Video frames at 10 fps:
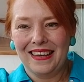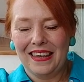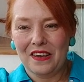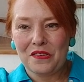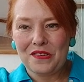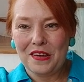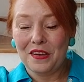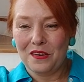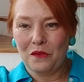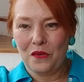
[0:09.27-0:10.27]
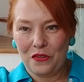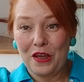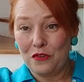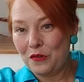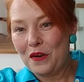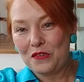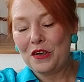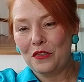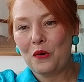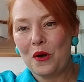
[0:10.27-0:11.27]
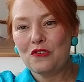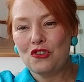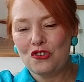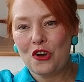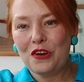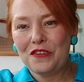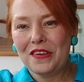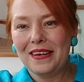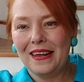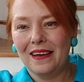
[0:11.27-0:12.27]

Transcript: Yes, uh, well, thanks for asking the question, Jonathan.